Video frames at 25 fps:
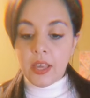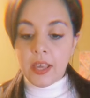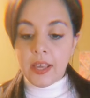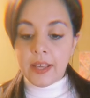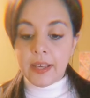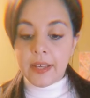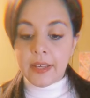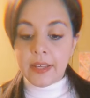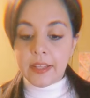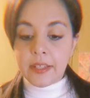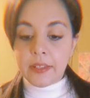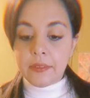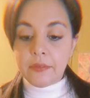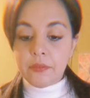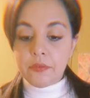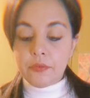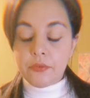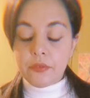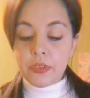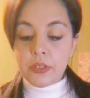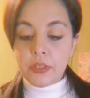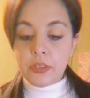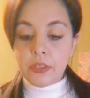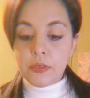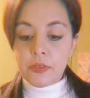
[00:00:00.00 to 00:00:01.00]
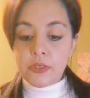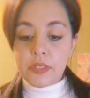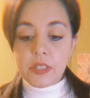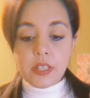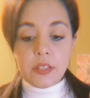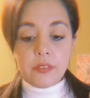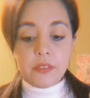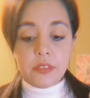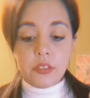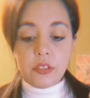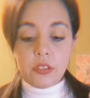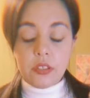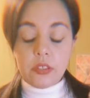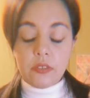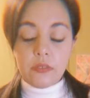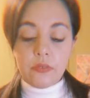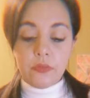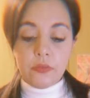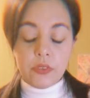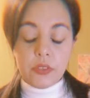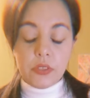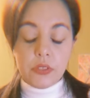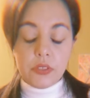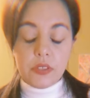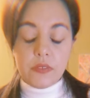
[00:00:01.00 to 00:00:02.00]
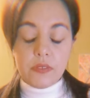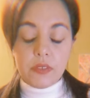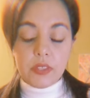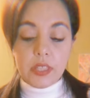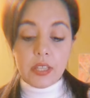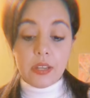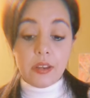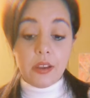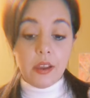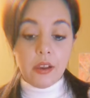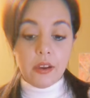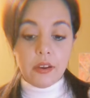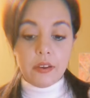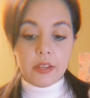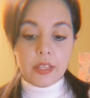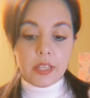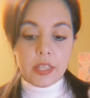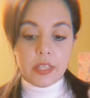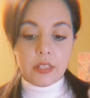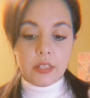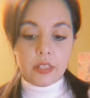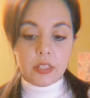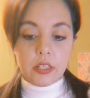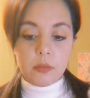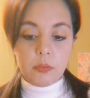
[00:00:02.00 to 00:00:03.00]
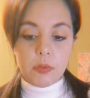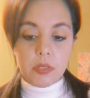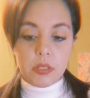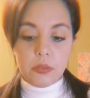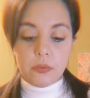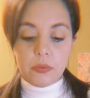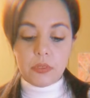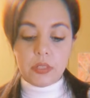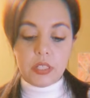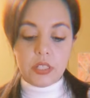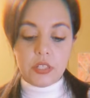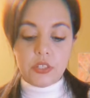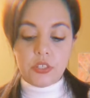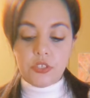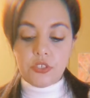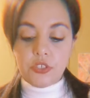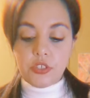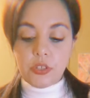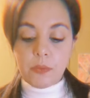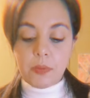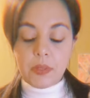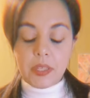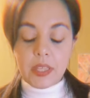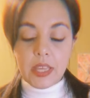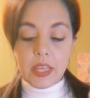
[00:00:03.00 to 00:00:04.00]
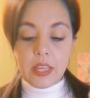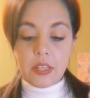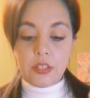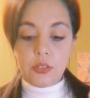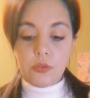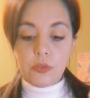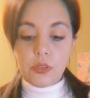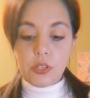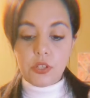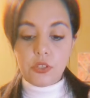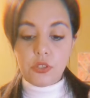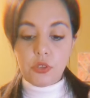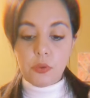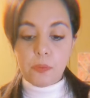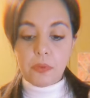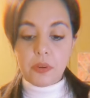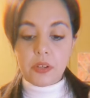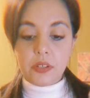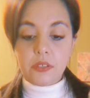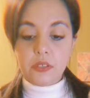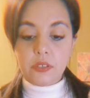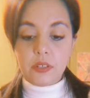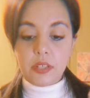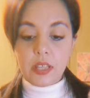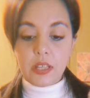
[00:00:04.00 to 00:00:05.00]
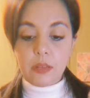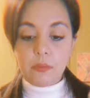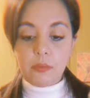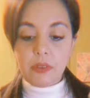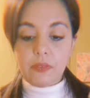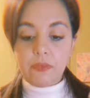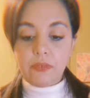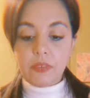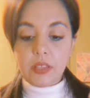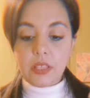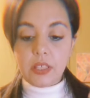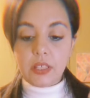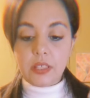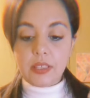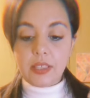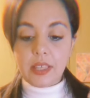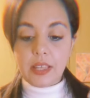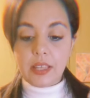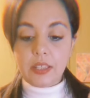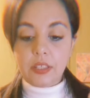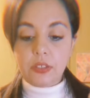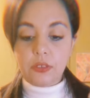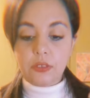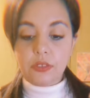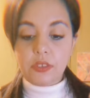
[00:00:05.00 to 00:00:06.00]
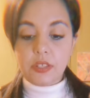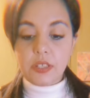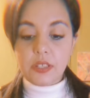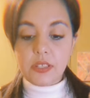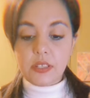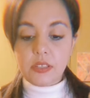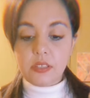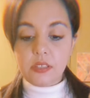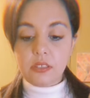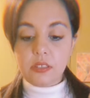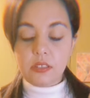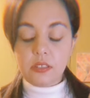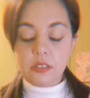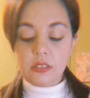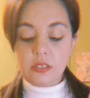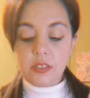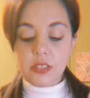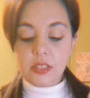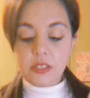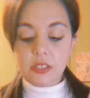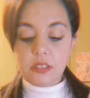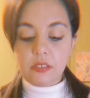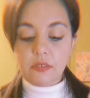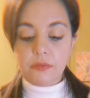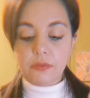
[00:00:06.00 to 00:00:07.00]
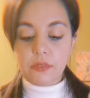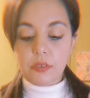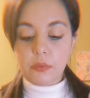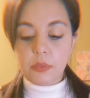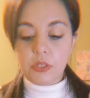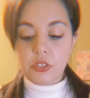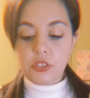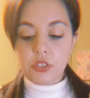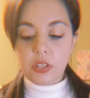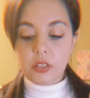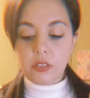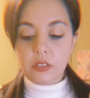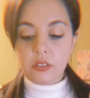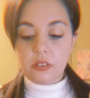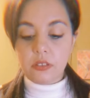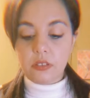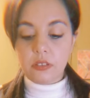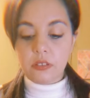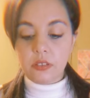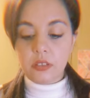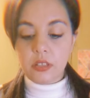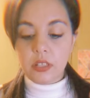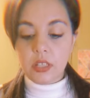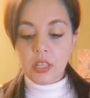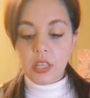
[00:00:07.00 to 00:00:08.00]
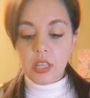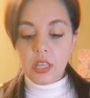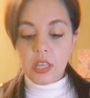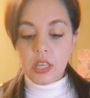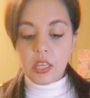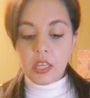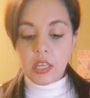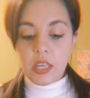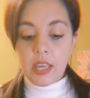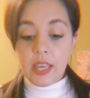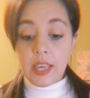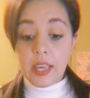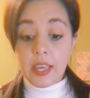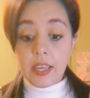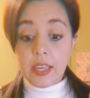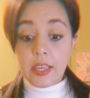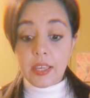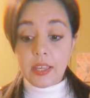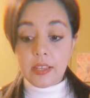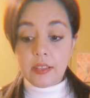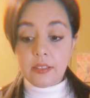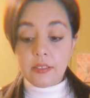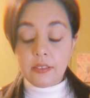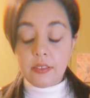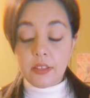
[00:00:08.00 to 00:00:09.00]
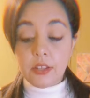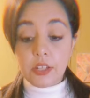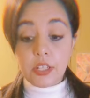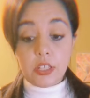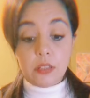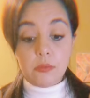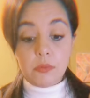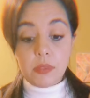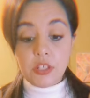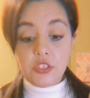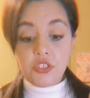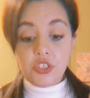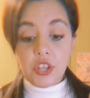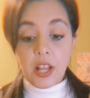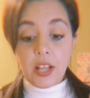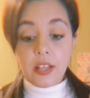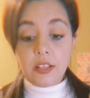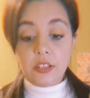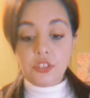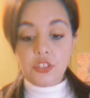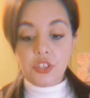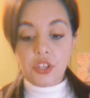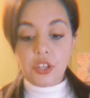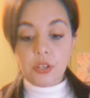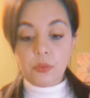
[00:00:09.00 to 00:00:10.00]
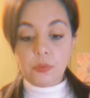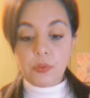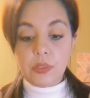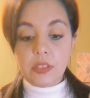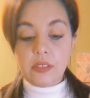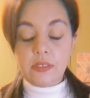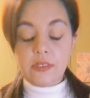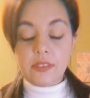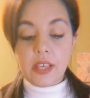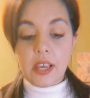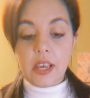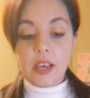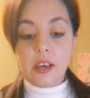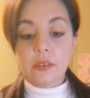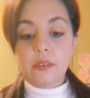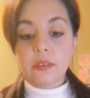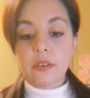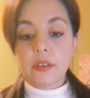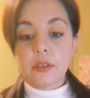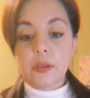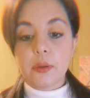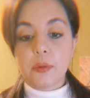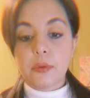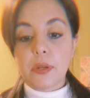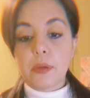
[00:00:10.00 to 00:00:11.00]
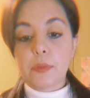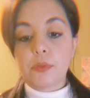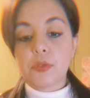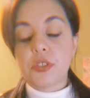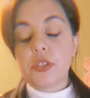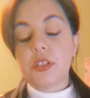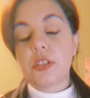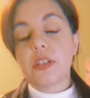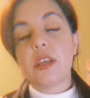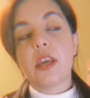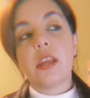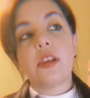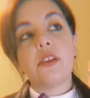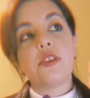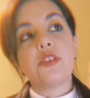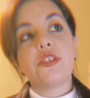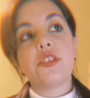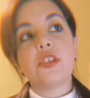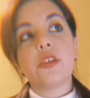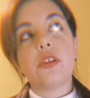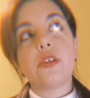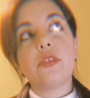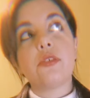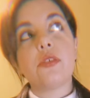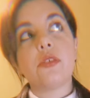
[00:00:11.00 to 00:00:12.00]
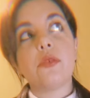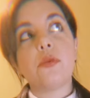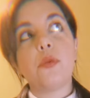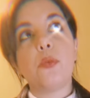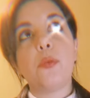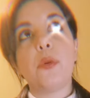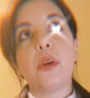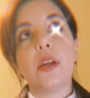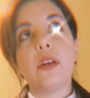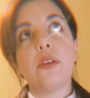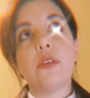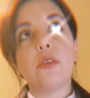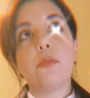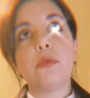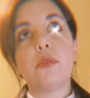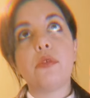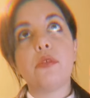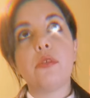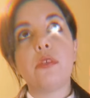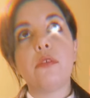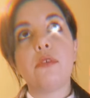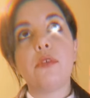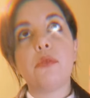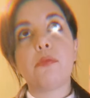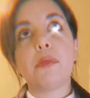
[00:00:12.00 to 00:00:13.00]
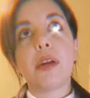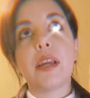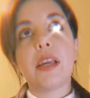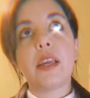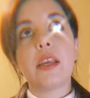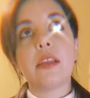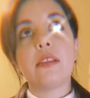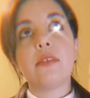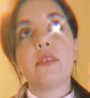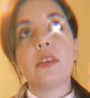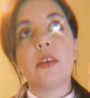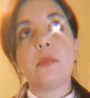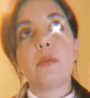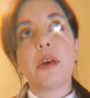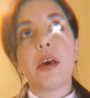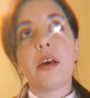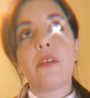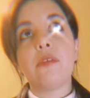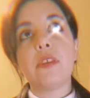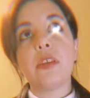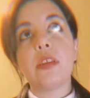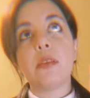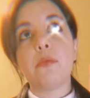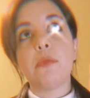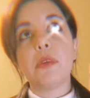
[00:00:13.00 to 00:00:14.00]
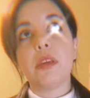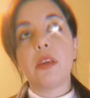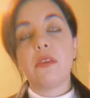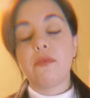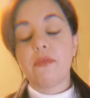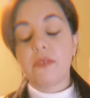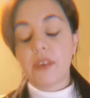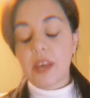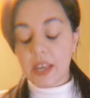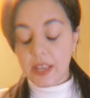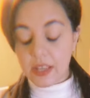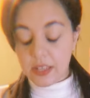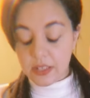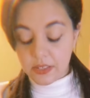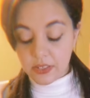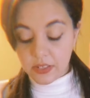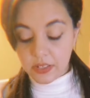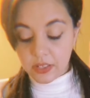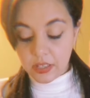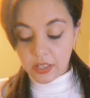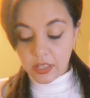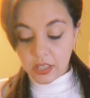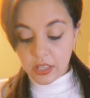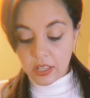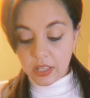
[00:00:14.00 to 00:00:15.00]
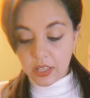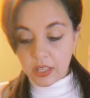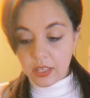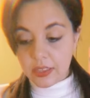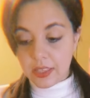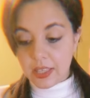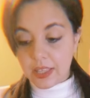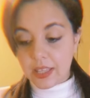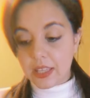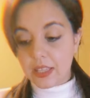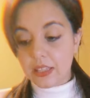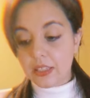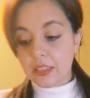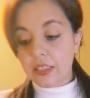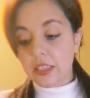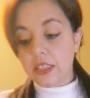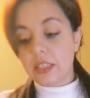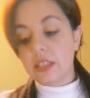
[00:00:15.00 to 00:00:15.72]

For those of you that are in a committed relationship, again, you and your partner can be feeling like you're distant from each other. And there can be a challenge here with Tower eruption energy also, where you both of you might end up having a big fight that can